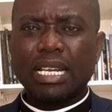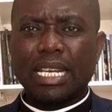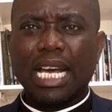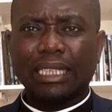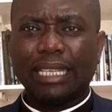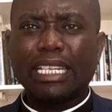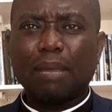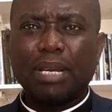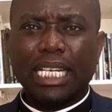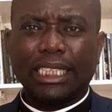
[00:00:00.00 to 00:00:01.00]
Na
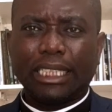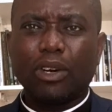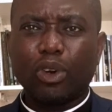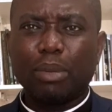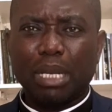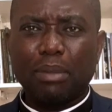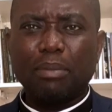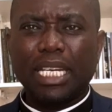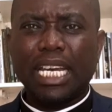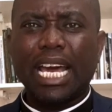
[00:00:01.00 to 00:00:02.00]
sadia me de chira wono me de
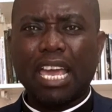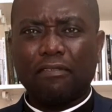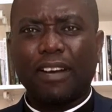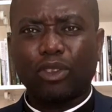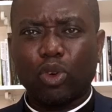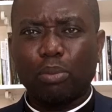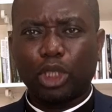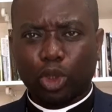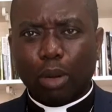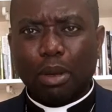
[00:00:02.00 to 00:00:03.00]
meme dia na ye mfato me
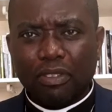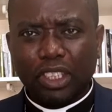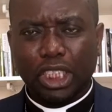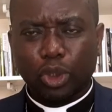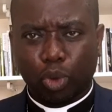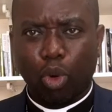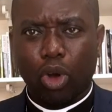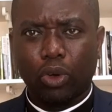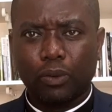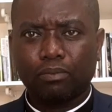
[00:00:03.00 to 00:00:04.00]
chira me vision to ho no